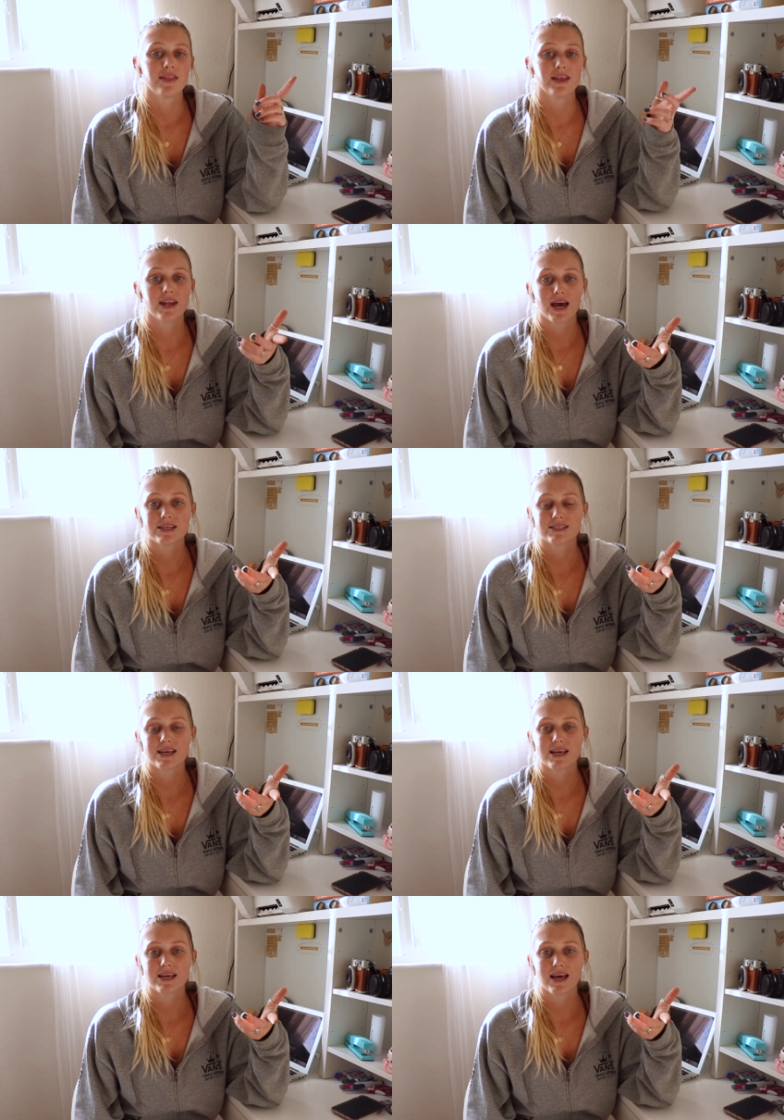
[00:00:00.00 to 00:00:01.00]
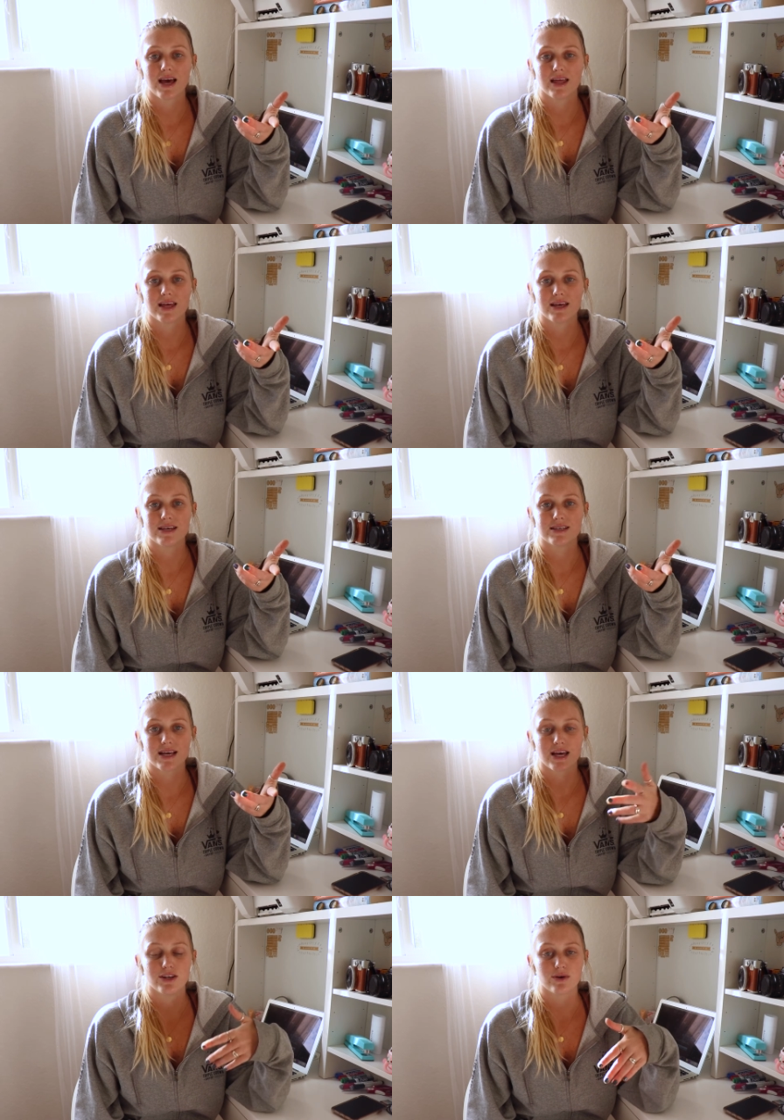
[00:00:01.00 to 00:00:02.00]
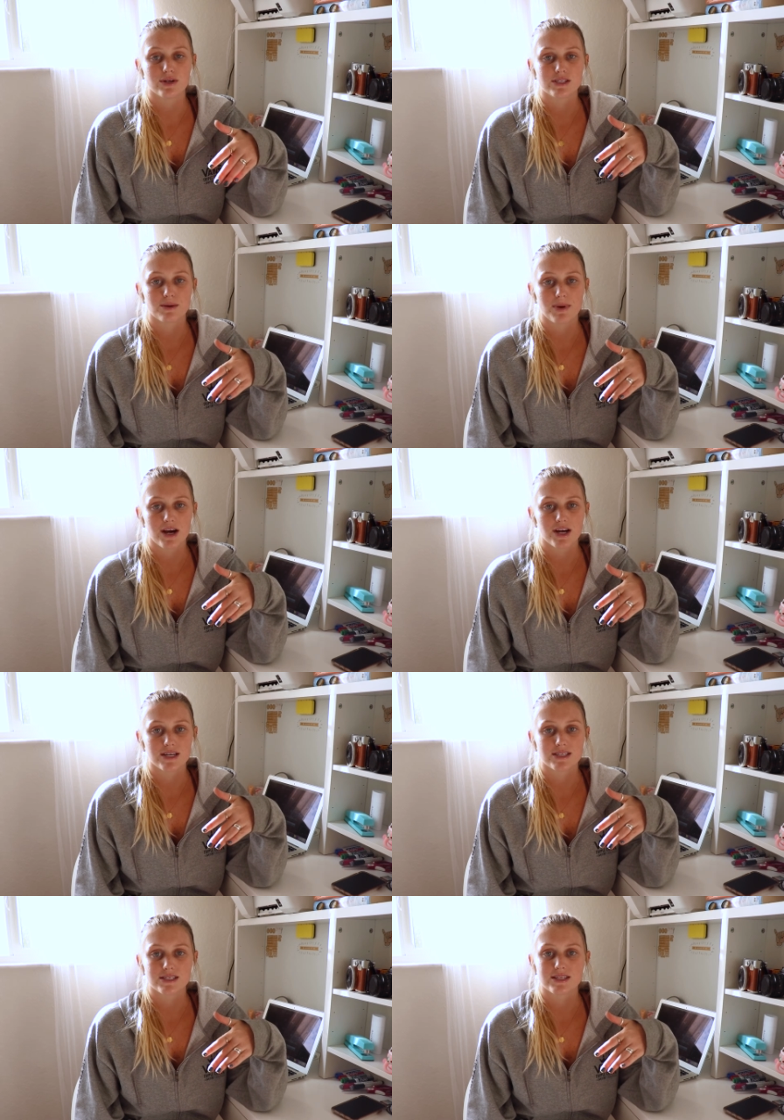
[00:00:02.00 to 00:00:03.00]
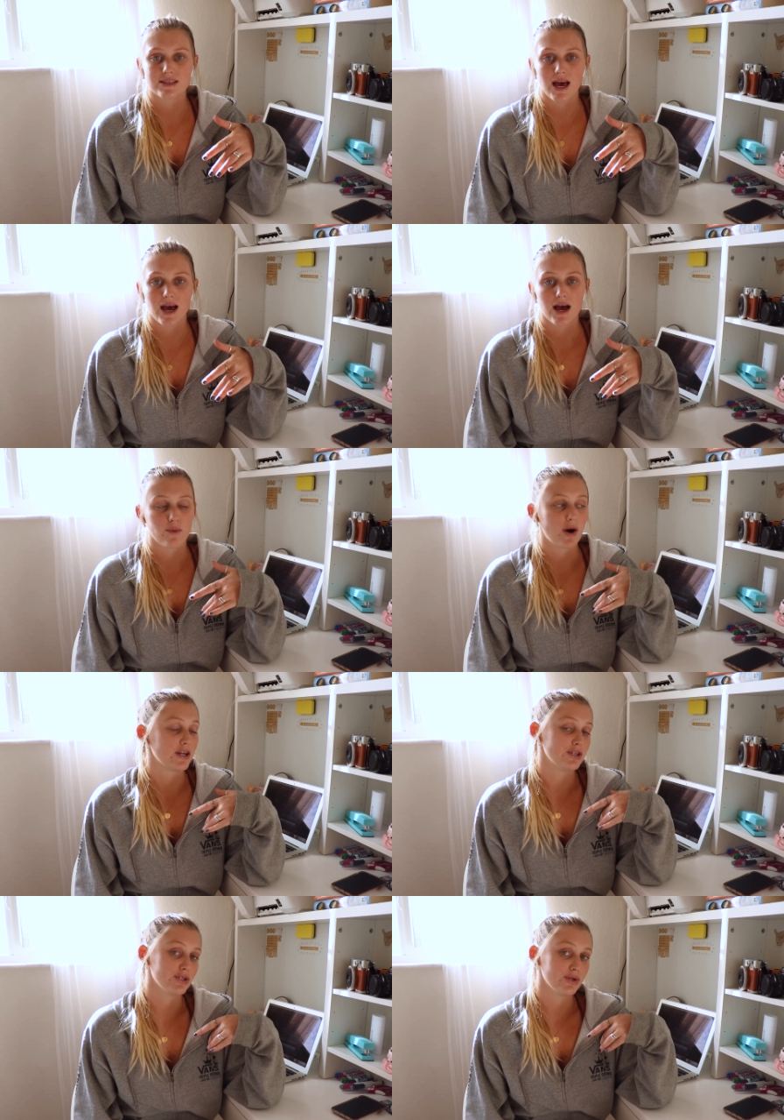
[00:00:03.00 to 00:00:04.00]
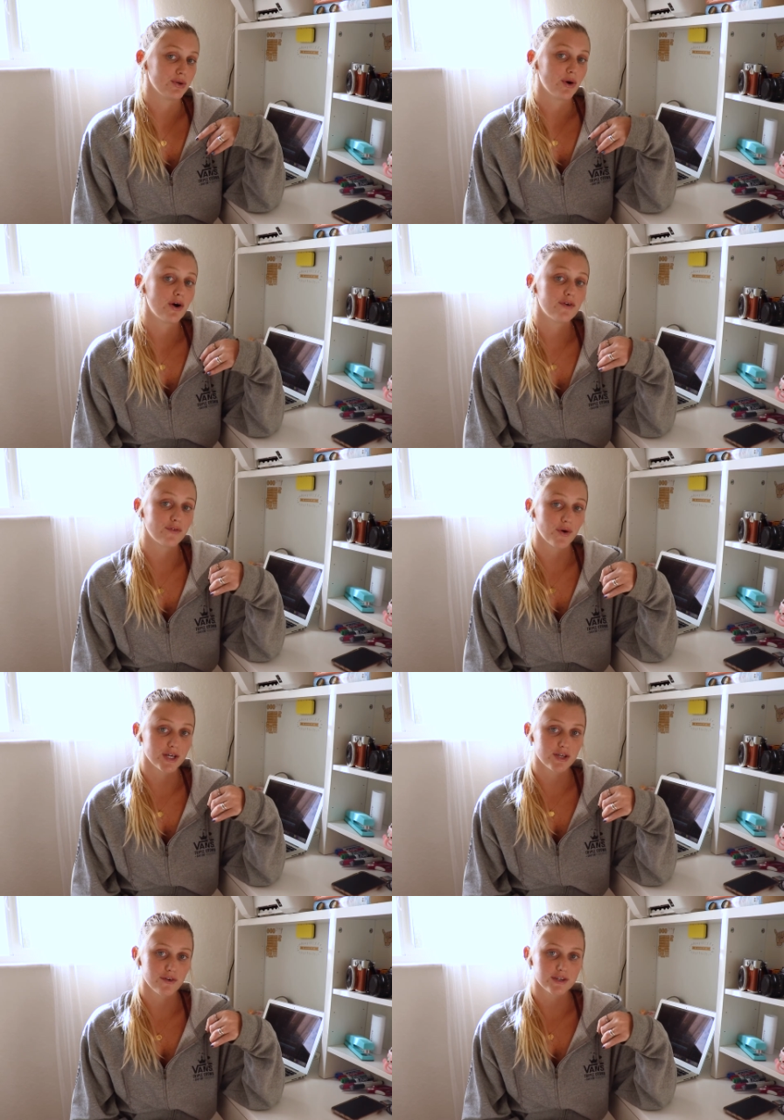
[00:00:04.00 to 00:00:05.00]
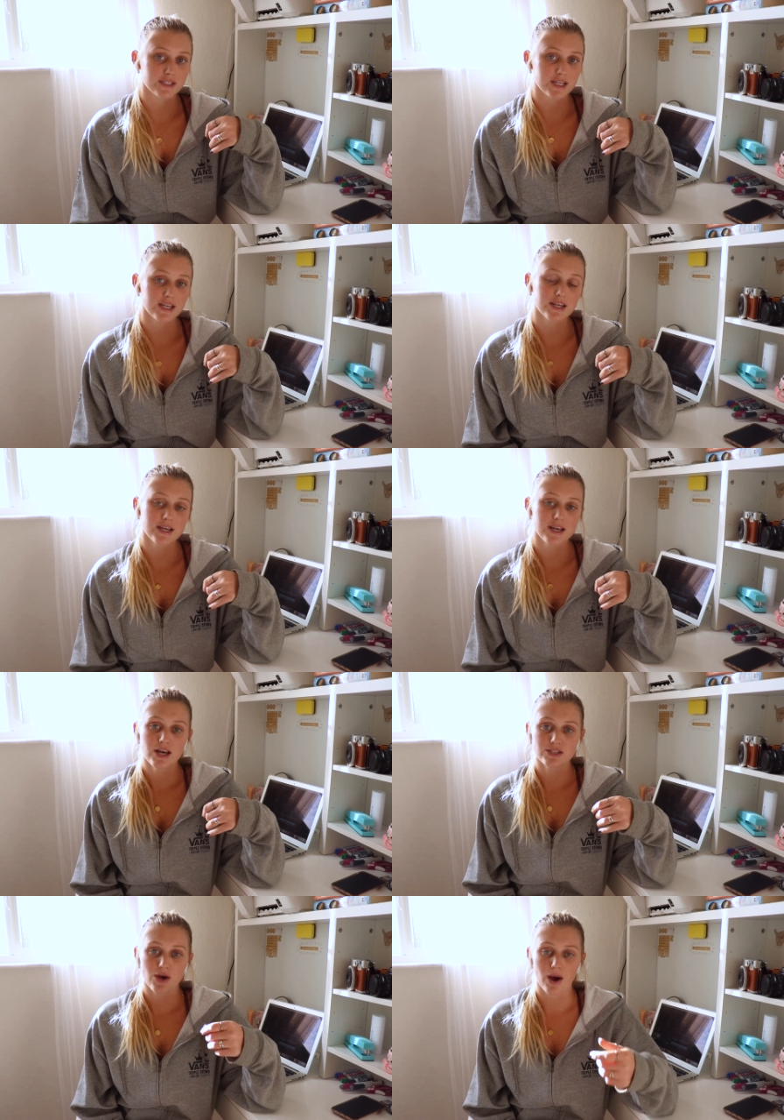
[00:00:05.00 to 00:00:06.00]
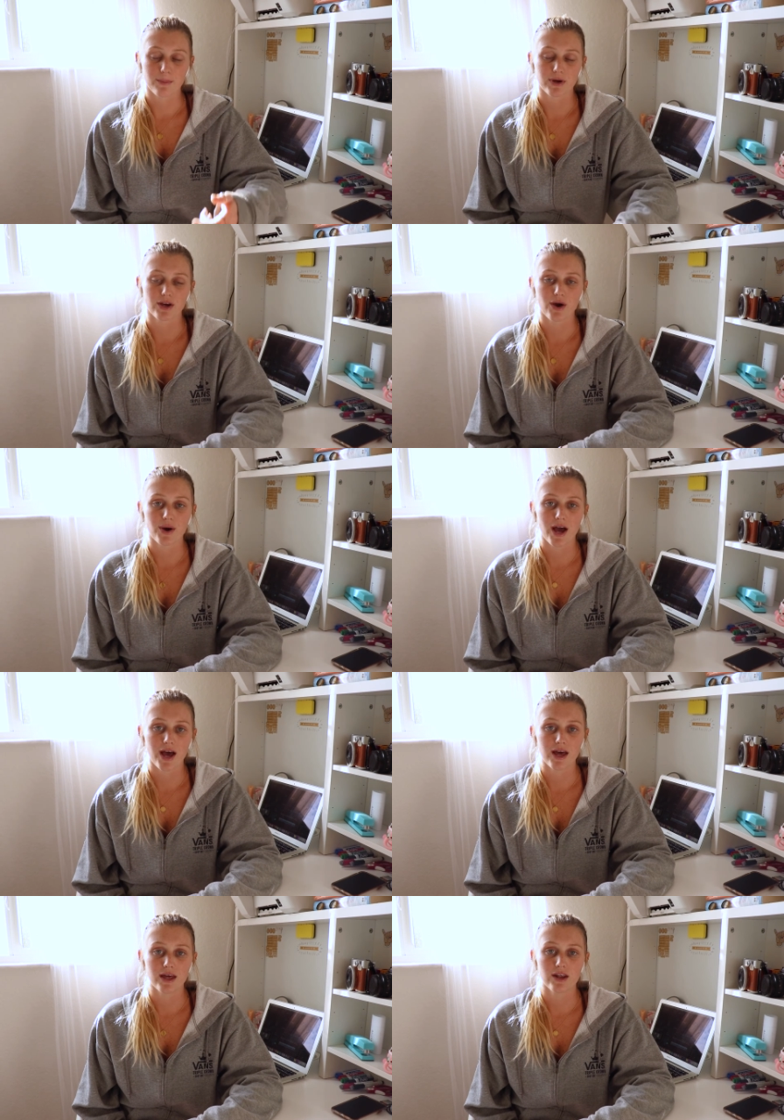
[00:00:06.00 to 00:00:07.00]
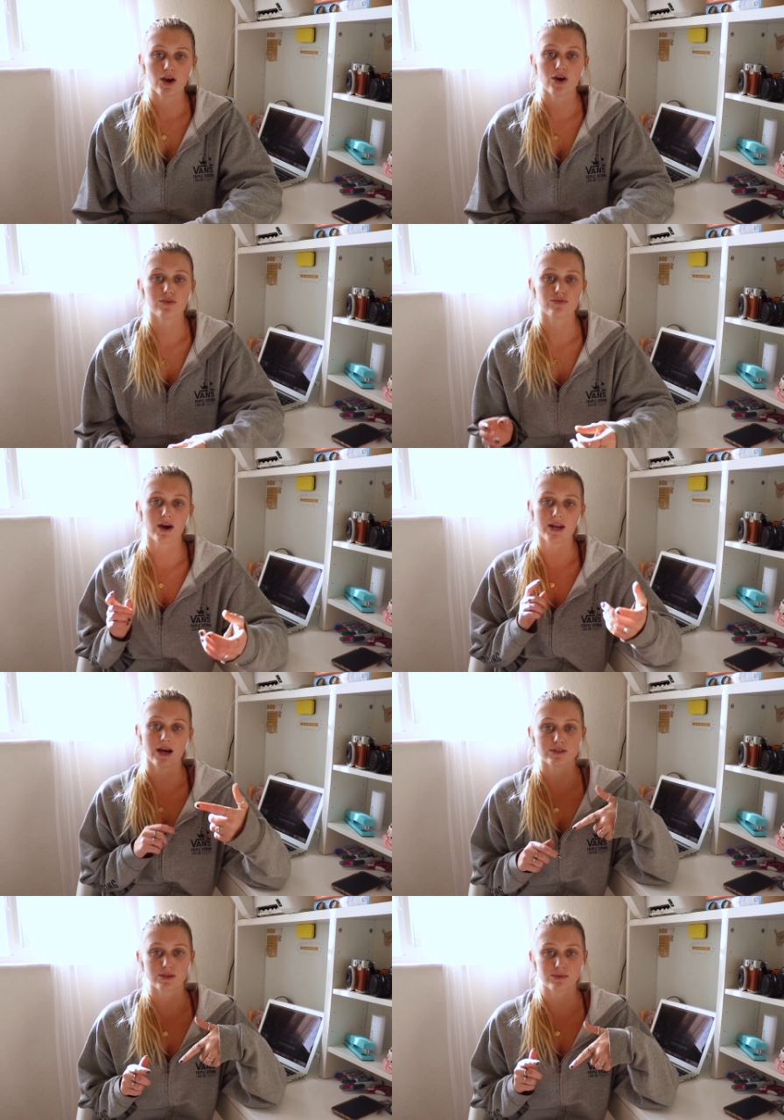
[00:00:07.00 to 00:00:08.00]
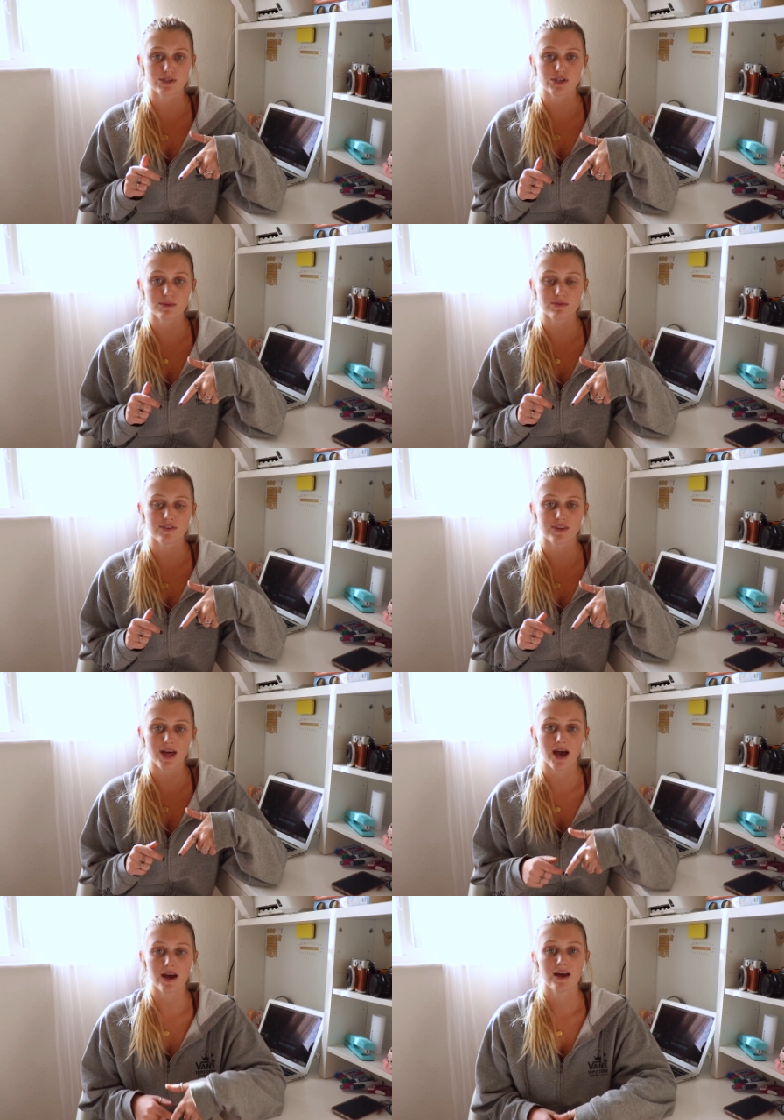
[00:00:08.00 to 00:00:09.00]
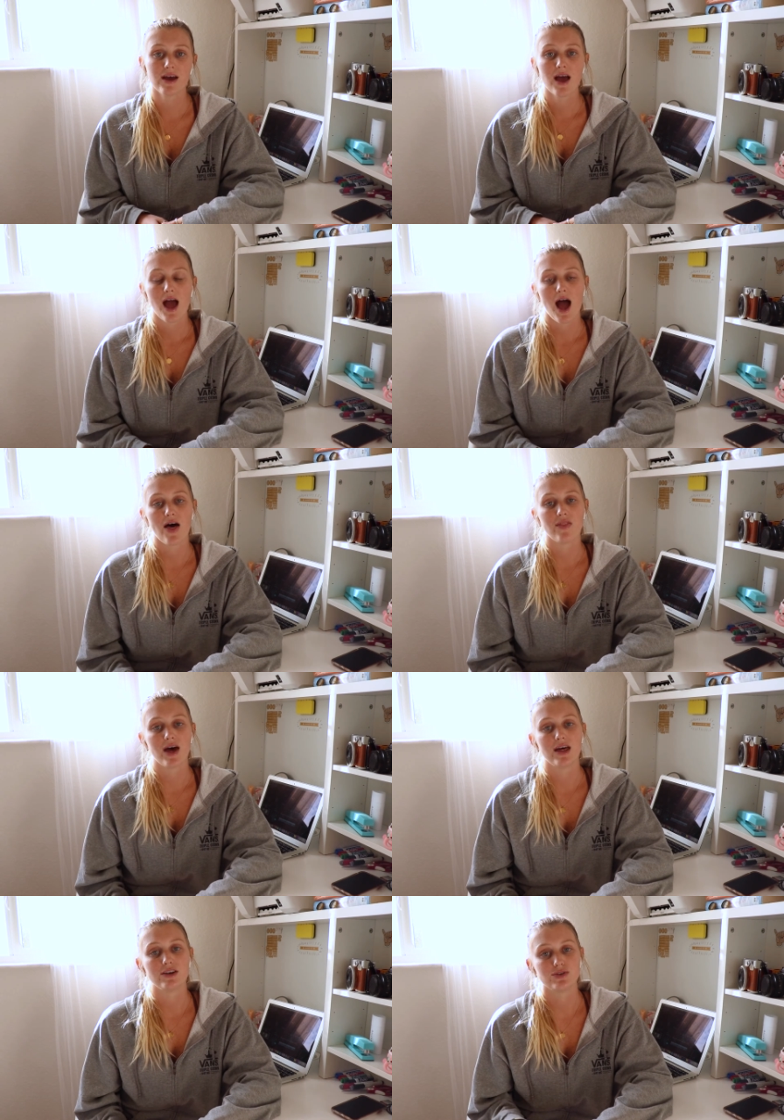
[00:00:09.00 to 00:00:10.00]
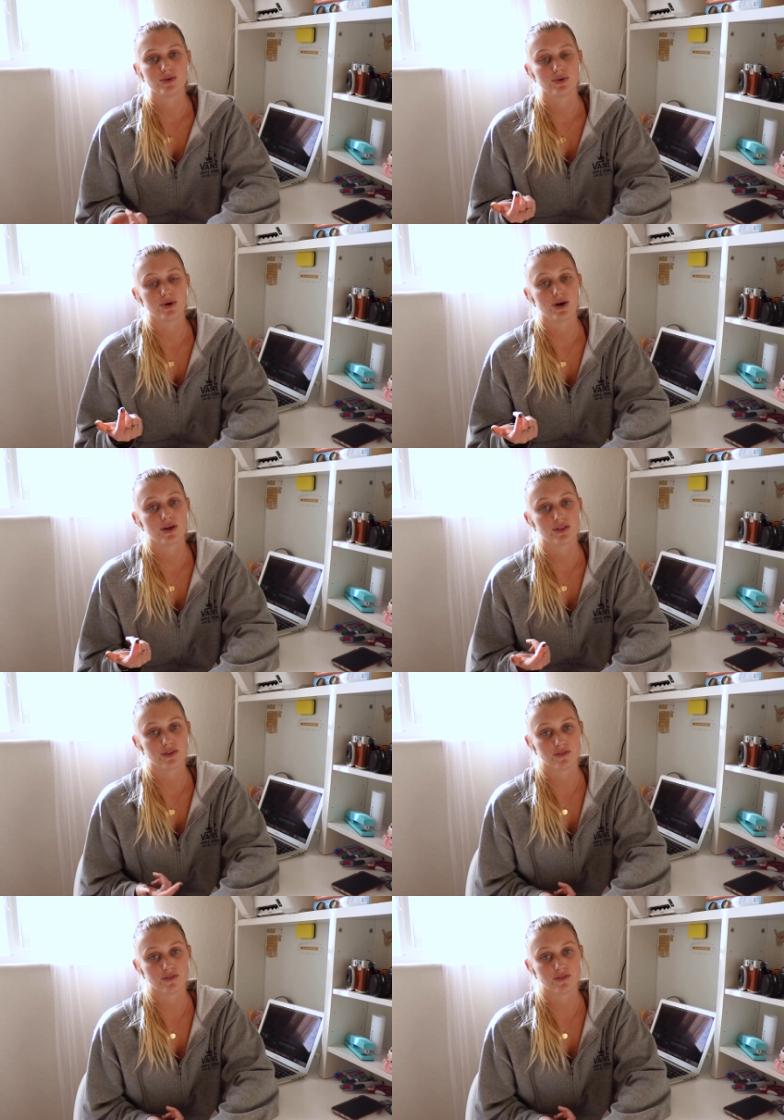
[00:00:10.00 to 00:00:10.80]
The next thing is I noticed some areas that I want to do voiceovers in. So I'm gonna go ahead, write out some script for that, and then do the